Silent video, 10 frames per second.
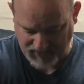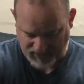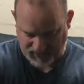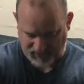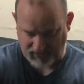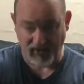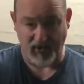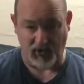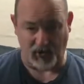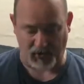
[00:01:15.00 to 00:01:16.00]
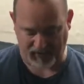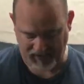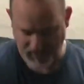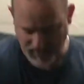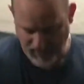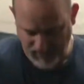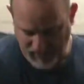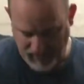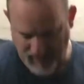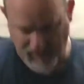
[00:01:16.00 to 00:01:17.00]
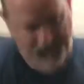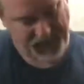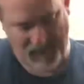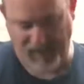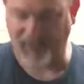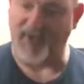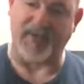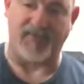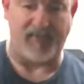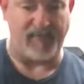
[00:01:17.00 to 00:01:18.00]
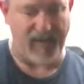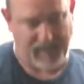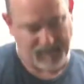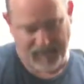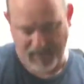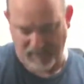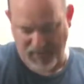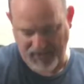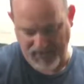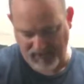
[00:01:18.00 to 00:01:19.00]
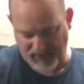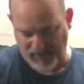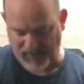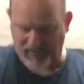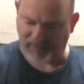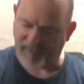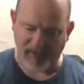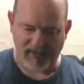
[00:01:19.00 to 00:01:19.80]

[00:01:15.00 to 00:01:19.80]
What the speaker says: are crooked. And I thought my trucks were, maybe the bushings were